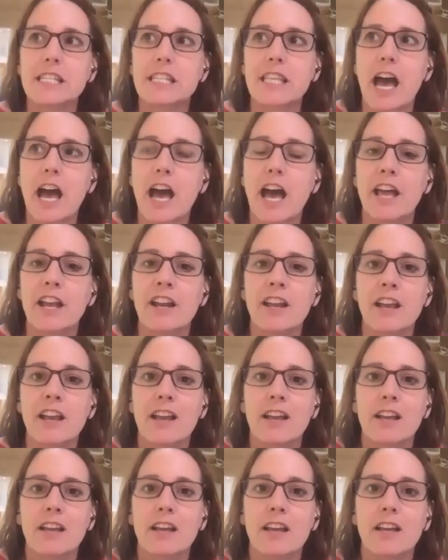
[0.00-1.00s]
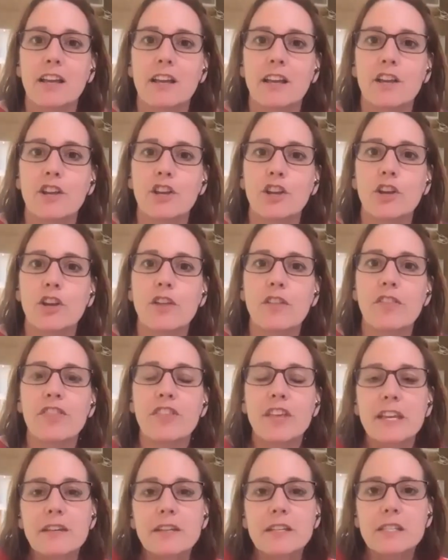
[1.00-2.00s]
that
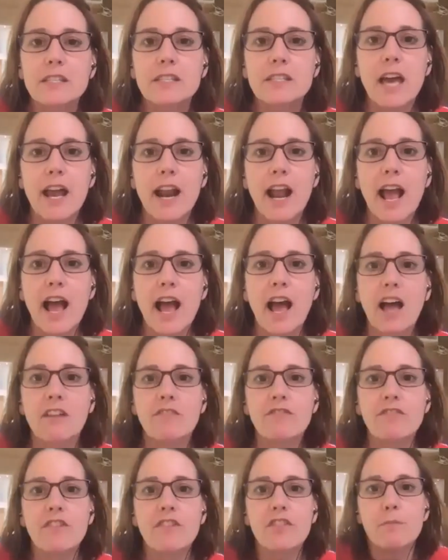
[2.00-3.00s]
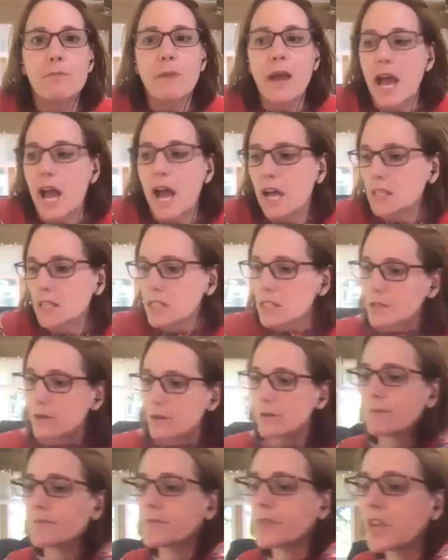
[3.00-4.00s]
things that have the mass
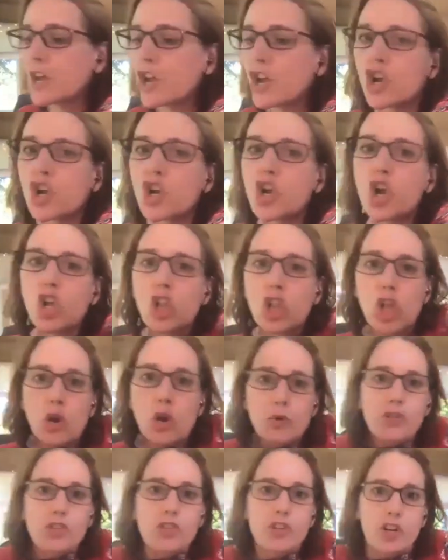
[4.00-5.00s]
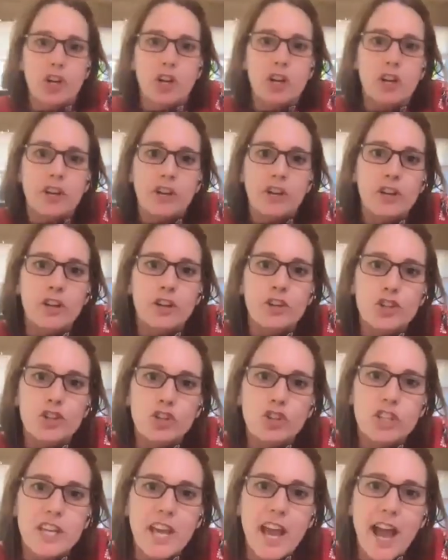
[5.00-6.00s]
closer to
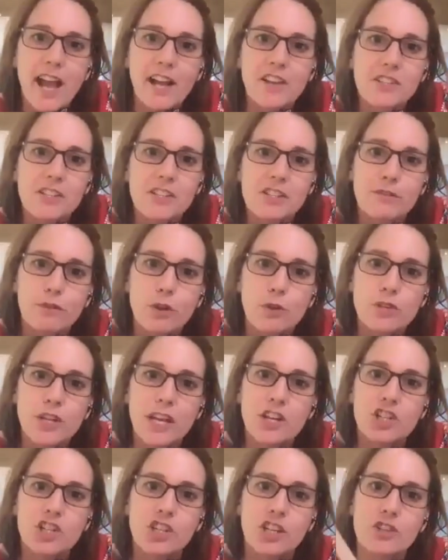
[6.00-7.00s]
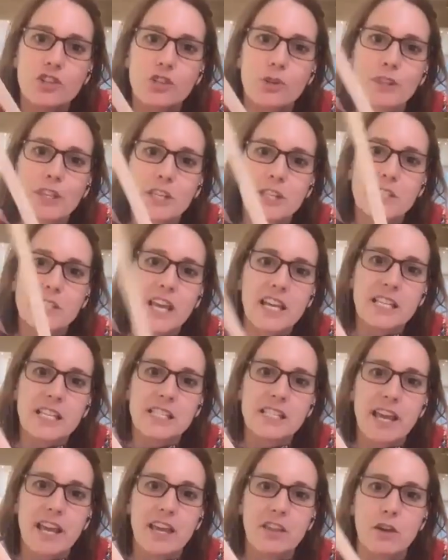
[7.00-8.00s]
the axis of rotation, so in this case,
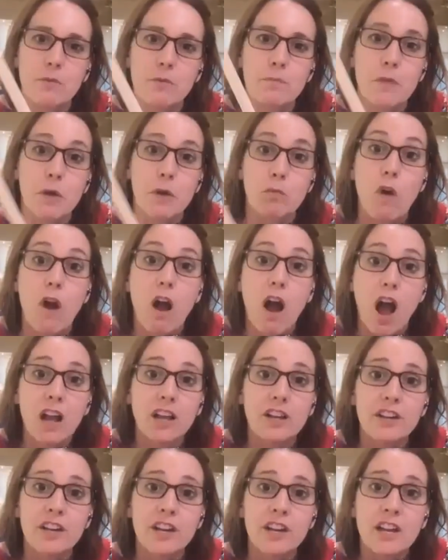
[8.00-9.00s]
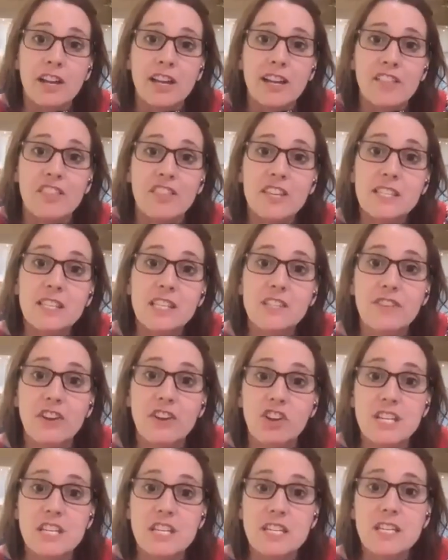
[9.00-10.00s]
say the rock, this is
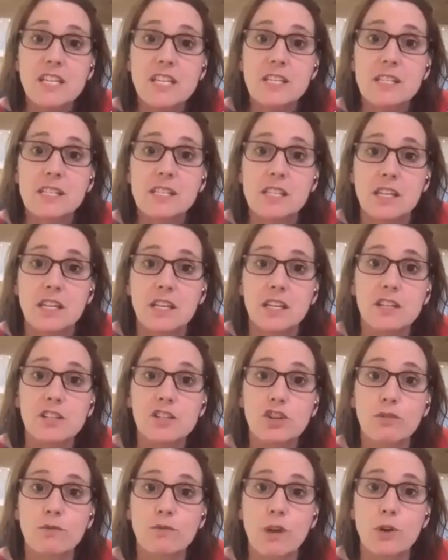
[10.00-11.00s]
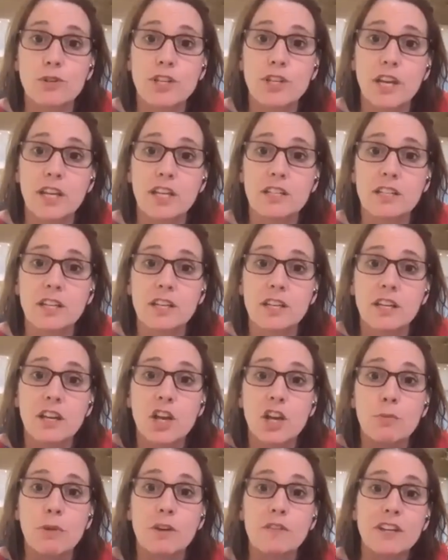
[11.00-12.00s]
very easy to rotate.
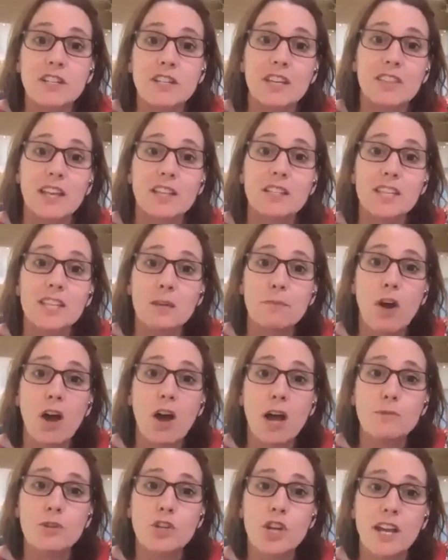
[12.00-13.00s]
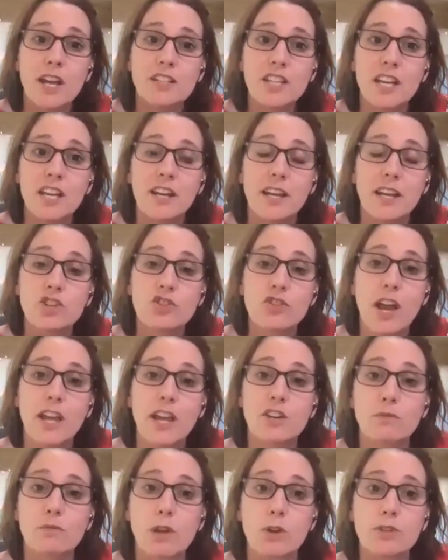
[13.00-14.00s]
But if I take that same object and I try
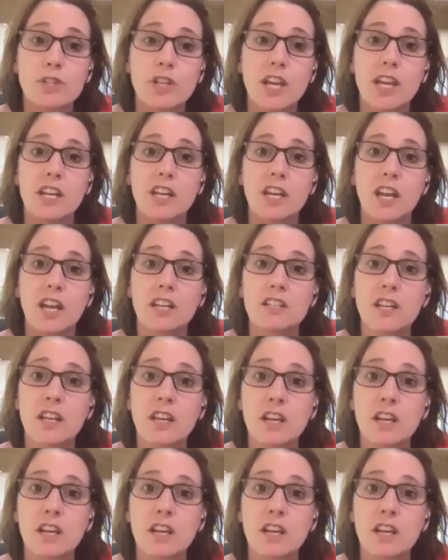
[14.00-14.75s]
to rotate it